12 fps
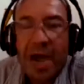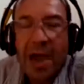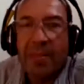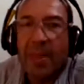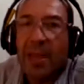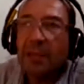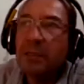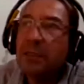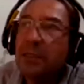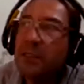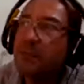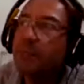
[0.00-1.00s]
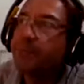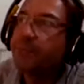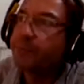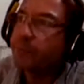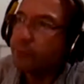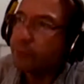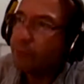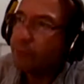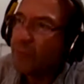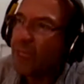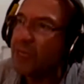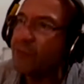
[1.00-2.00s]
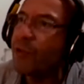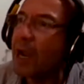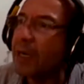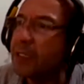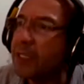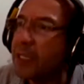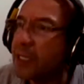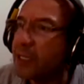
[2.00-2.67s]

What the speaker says: And then in reality,